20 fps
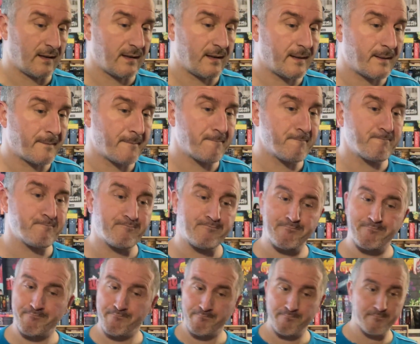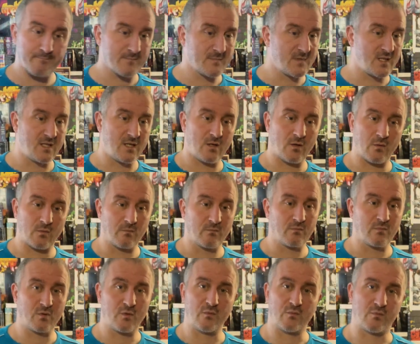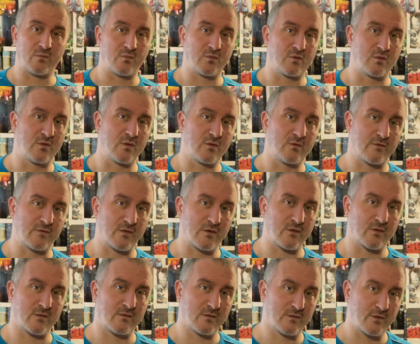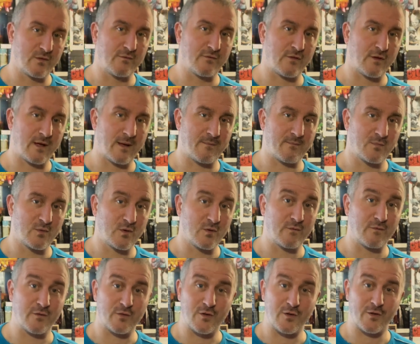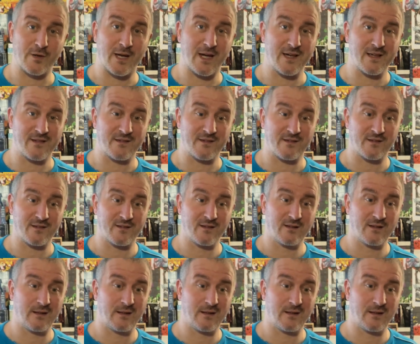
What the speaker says: You know, good for them. Good for you guys.